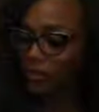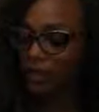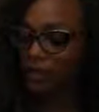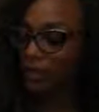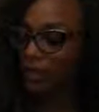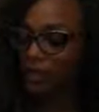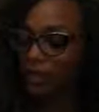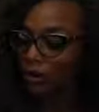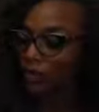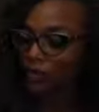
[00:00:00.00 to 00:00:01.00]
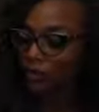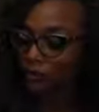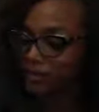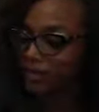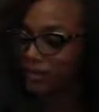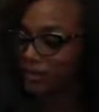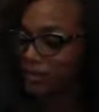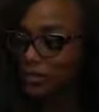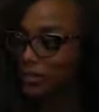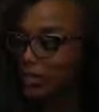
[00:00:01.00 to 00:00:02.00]
What kind of hurt gets a
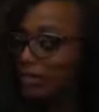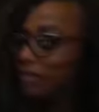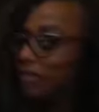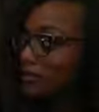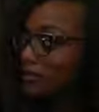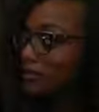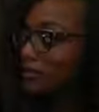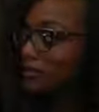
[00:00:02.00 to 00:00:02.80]
list like this?